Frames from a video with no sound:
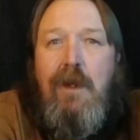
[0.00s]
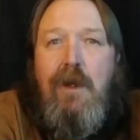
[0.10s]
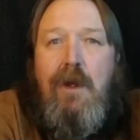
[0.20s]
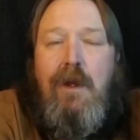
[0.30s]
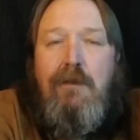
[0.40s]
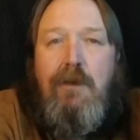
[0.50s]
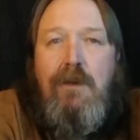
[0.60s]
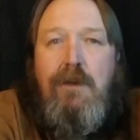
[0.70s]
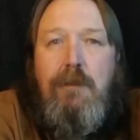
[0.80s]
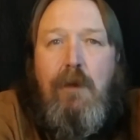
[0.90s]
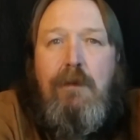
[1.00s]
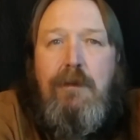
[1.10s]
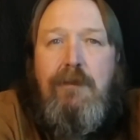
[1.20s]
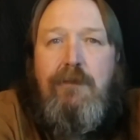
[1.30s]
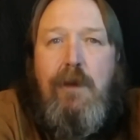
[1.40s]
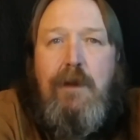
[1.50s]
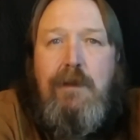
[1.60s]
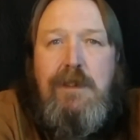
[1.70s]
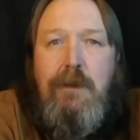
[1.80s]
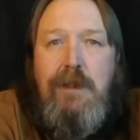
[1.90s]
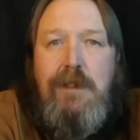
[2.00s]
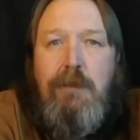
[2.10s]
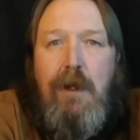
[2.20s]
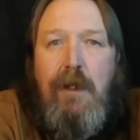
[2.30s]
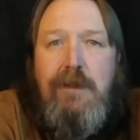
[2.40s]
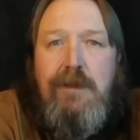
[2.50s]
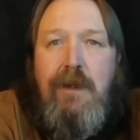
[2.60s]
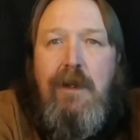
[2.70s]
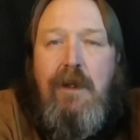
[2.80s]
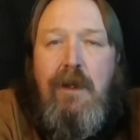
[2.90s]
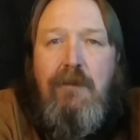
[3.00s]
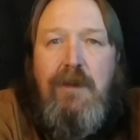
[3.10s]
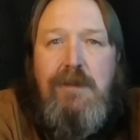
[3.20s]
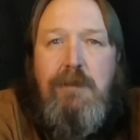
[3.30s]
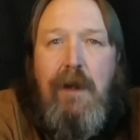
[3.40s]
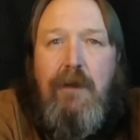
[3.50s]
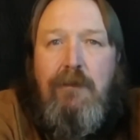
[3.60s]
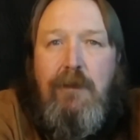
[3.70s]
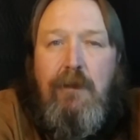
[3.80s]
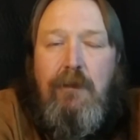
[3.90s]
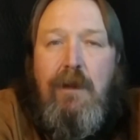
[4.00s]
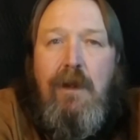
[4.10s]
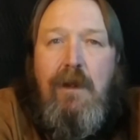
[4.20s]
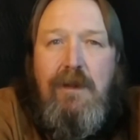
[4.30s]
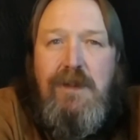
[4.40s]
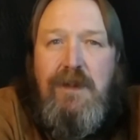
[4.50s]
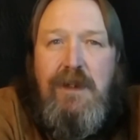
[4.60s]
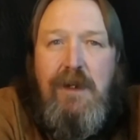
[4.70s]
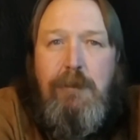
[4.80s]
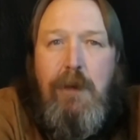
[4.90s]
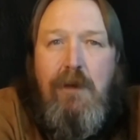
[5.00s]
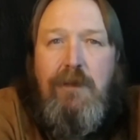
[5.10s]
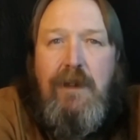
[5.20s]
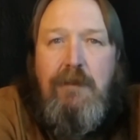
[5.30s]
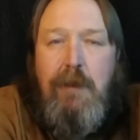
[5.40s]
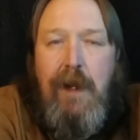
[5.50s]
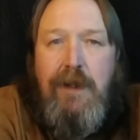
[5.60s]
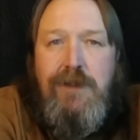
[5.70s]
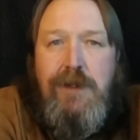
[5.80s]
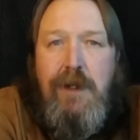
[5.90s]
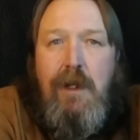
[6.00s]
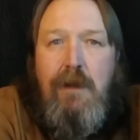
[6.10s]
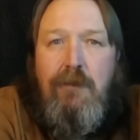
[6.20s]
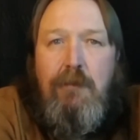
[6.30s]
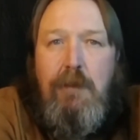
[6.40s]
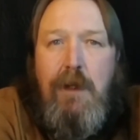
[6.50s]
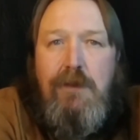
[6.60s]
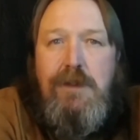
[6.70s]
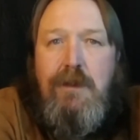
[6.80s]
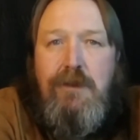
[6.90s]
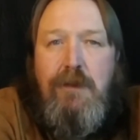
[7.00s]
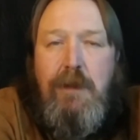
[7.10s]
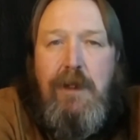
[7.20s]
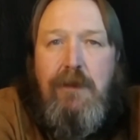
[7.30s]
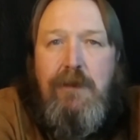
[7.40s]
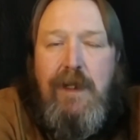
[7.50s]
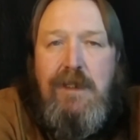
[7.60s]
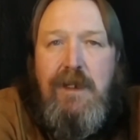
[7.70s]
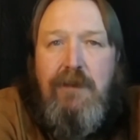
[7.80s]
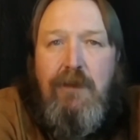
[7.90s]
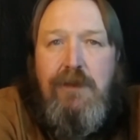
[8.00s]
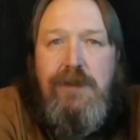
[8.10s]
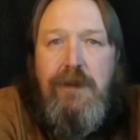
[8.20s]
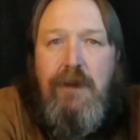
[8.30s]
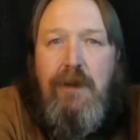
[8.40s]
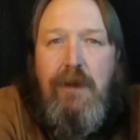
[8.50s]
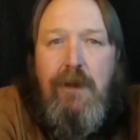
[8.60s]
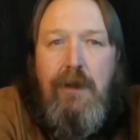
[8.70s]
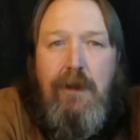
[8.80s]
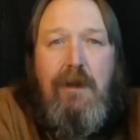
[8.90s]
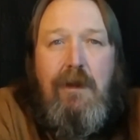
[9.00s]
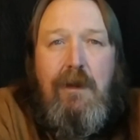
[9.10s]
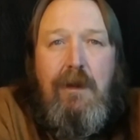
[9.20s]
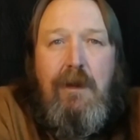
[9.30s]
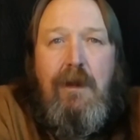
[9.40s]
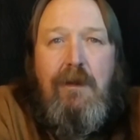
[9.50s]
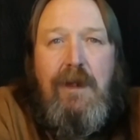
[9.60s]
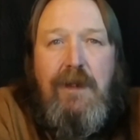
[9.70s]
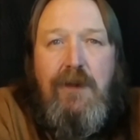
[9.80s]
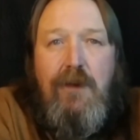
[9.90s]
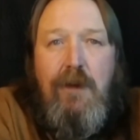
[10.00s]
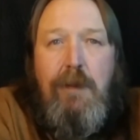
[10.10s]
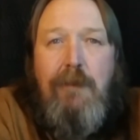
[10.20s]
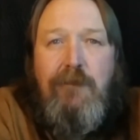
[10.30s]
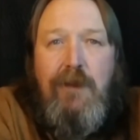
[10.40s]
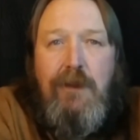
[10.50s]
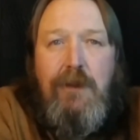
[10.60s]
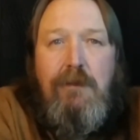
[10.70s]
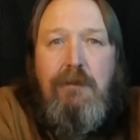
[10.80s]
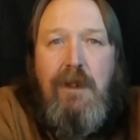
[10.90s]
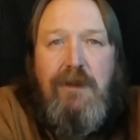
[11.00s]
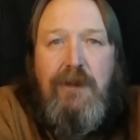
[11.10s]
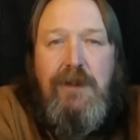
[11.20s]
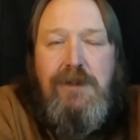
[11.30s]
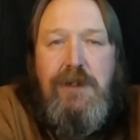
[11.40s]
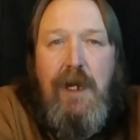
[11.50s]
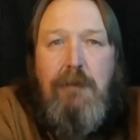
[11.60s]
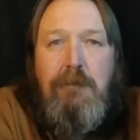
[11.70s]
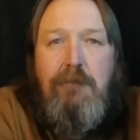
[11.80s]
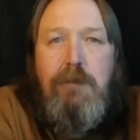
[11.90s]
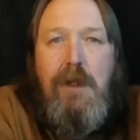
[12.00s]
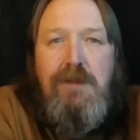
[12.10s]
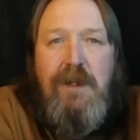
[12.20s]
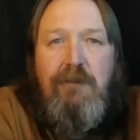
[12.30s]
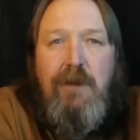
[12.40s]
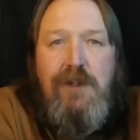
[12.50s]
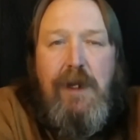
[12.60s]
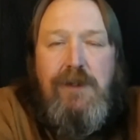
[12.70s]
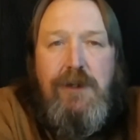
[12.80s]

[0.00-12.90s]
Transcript: Furthermore, the frequency response of this microphone is a near-perfect match for most 2-meter transceivers. The internal pop filter does a good job of plosive rejection.